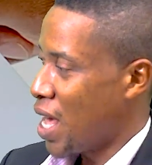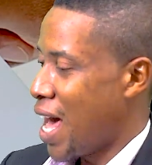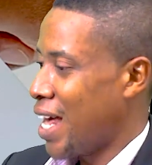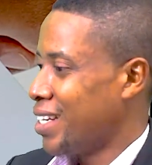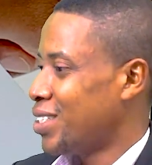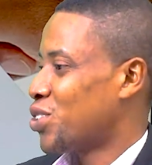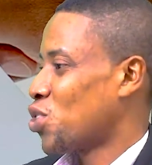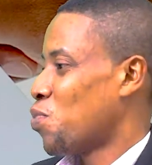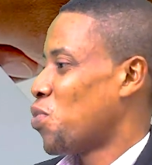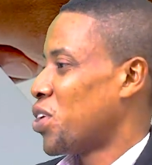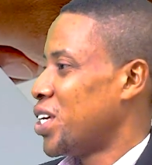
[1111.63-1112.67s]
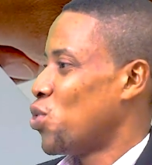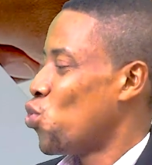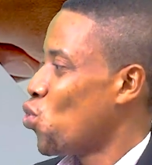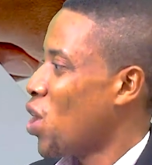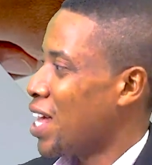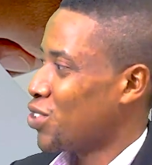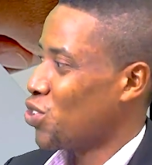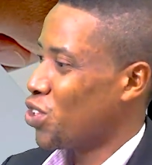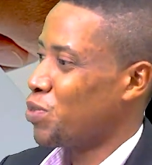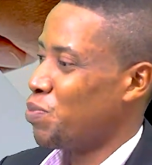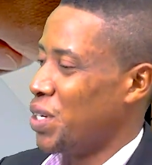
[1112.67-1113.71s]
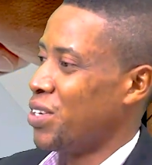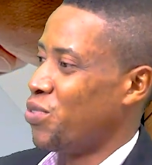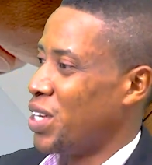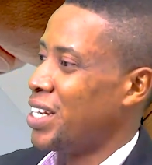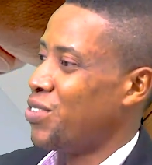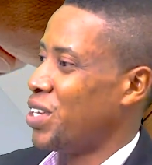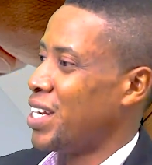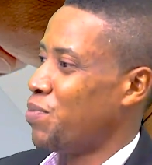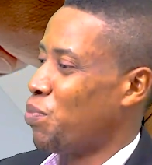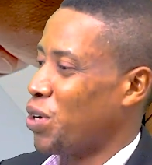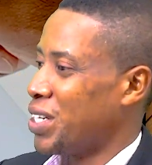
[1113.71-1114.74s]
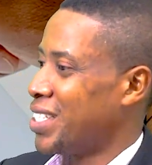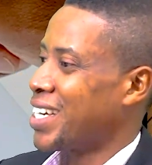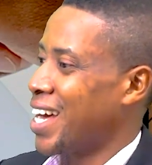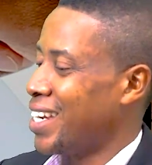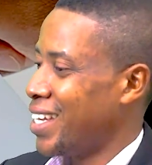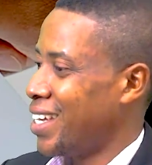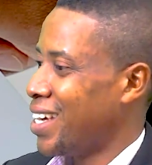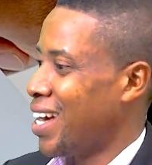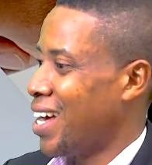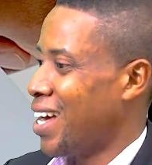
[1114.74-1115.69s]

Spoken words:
And this is somebody who has not been really politically